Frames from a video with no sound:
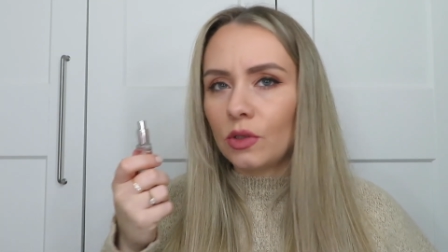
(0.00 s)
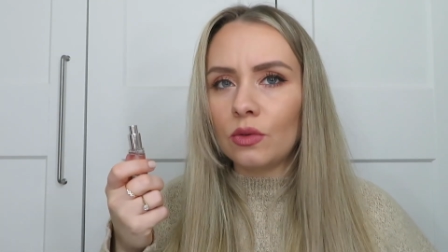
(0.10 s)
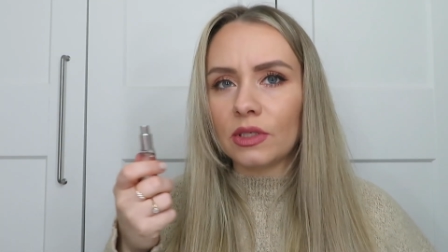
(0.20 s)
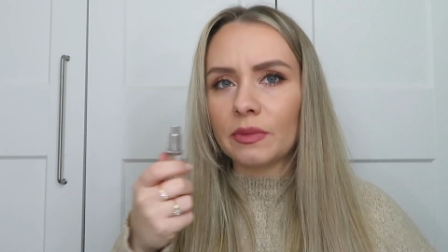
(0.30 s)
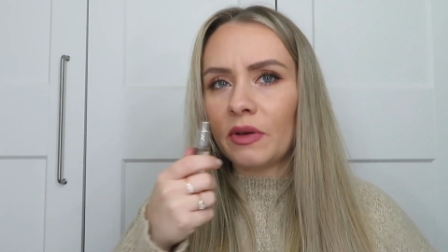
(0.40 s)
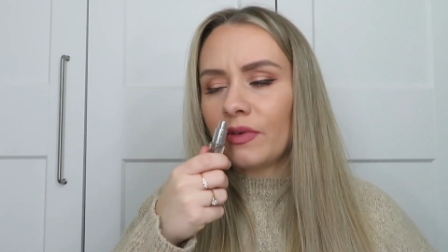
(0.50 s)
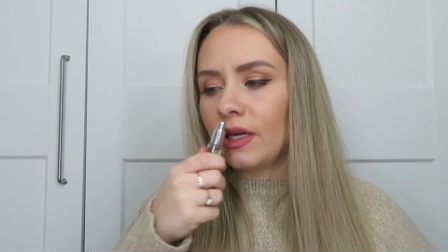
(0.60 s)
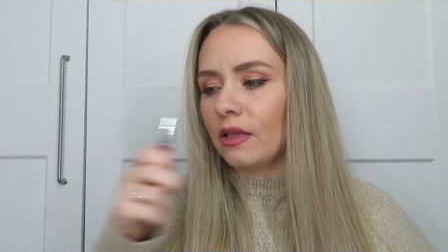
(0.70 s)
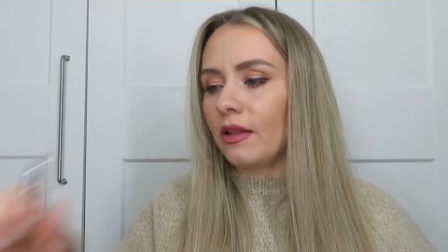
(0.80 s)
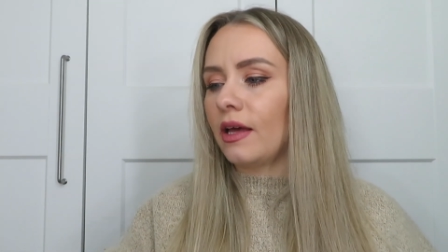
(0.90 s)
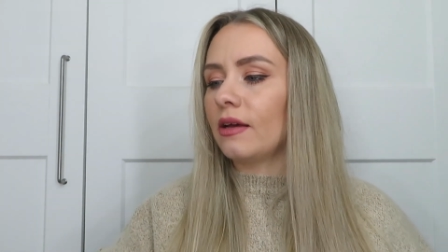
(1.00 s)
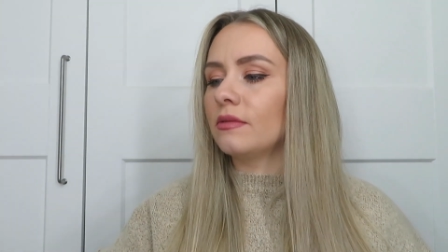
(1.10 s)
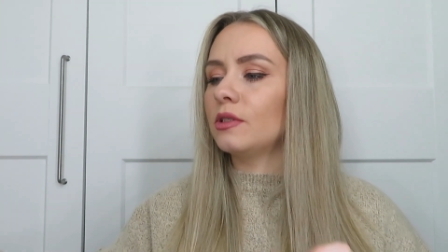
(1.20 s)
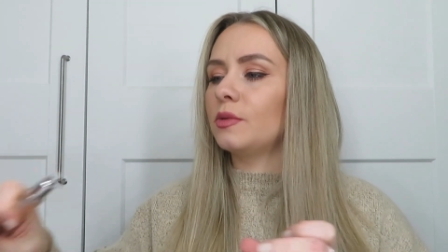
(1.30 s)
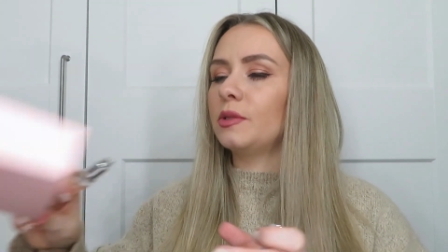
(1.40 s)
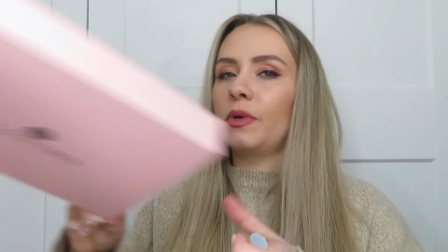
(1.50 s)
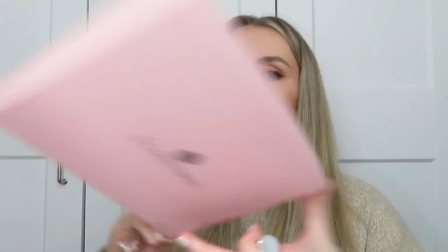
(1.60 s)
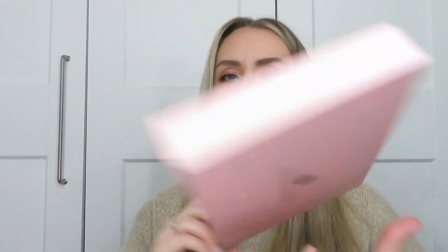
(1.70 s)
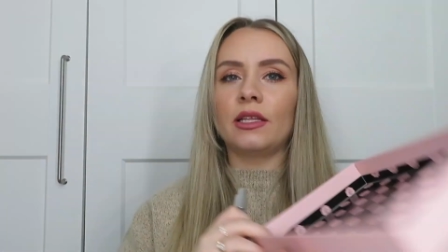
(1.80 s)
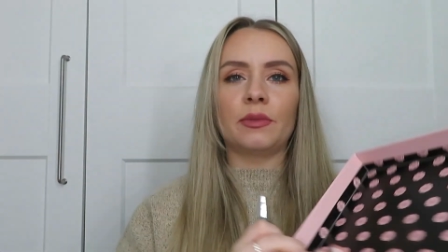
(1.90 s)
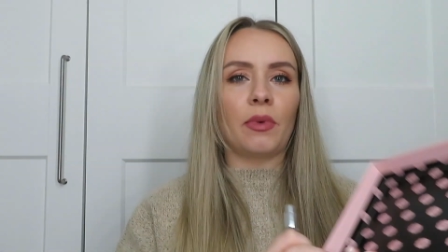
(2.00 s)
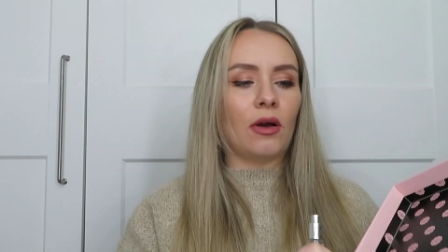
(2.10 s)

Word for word: Oh, I smell vanilla there. Should we spray it in this